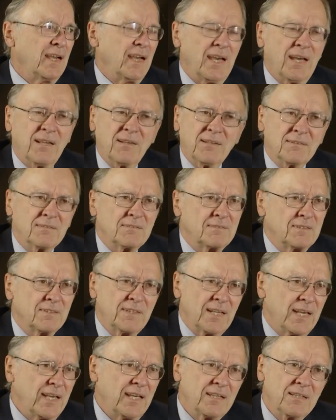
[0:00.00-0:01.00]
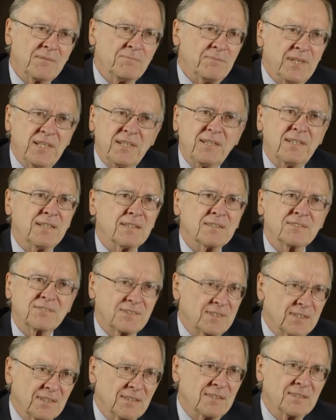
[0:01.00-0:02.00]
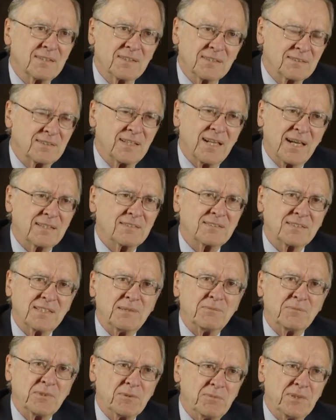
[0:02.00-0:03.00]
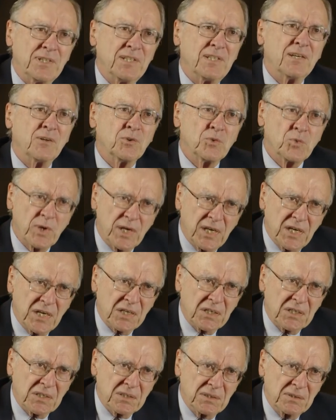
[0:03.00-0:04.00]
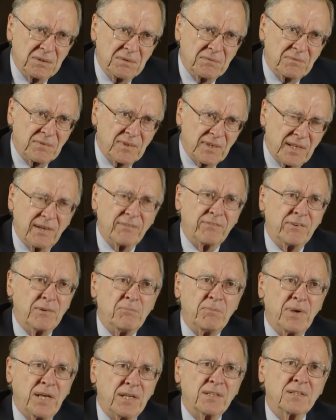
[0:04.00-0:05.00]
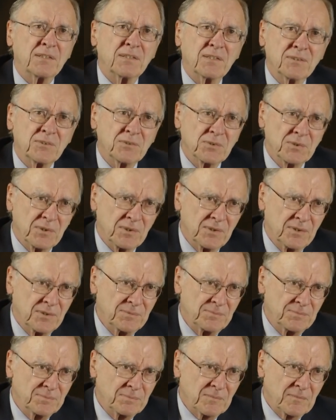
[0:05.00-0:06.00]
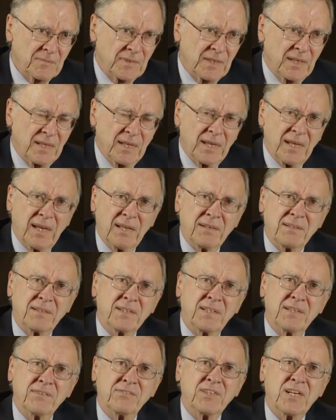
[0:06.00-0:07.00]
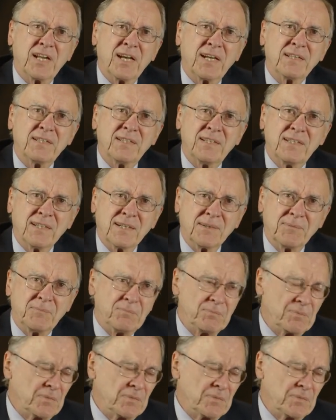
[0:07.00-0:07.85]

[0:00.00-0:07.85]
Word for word: And today the media still does not seem to be aware of embedded control. And to give an idea,